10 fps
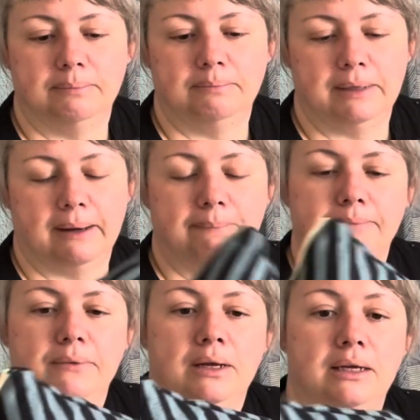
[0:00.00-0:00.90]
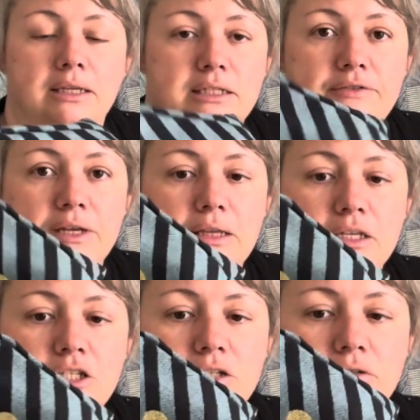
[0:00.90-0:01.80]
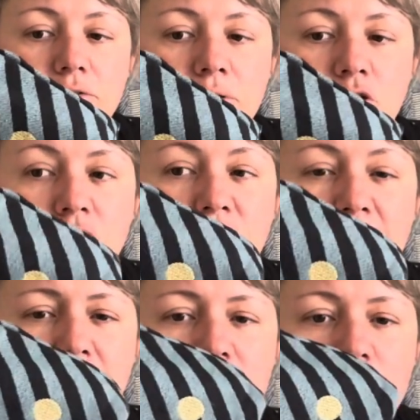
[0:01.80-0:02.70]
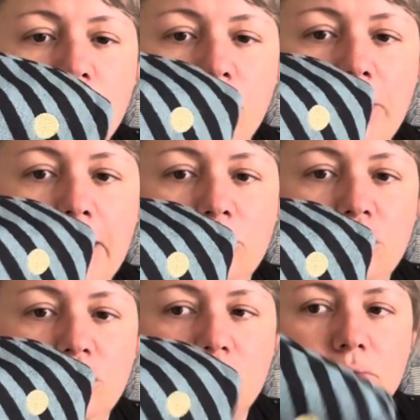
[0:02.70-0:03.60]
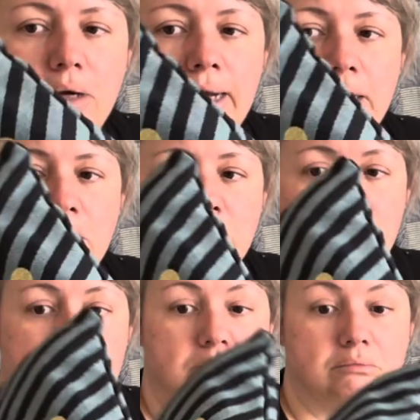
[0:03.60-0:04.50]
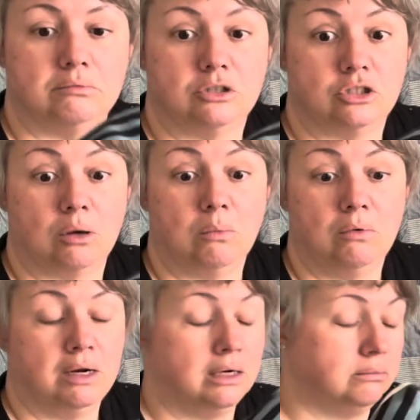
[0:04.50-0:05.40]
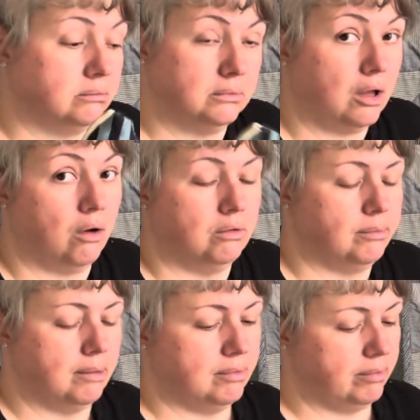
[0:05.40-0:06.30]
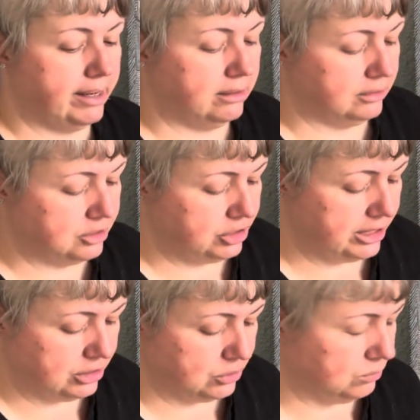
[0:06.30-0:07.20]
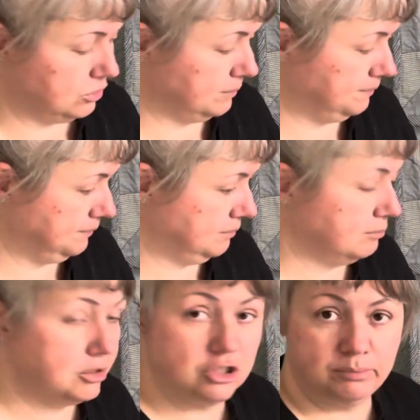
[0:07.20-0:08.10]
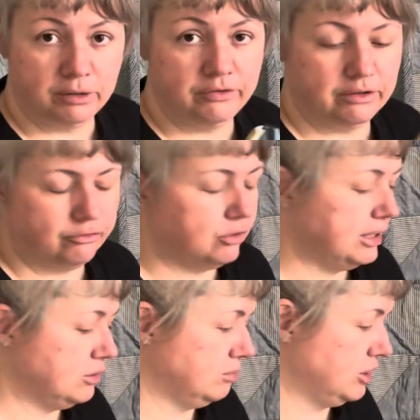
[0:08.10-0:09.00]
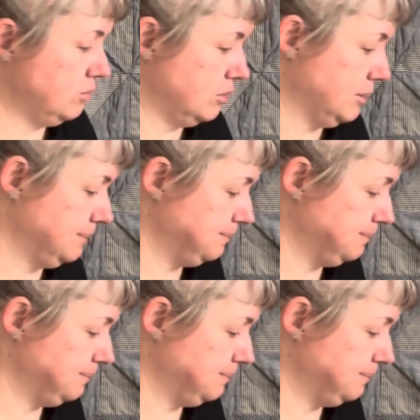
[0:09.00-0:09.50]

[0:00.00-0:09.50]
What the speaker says: Yeah, it's living in this very small pouch I got somewhere. Can't remember where. It's years old, but it's perfect for a little wrist warmer.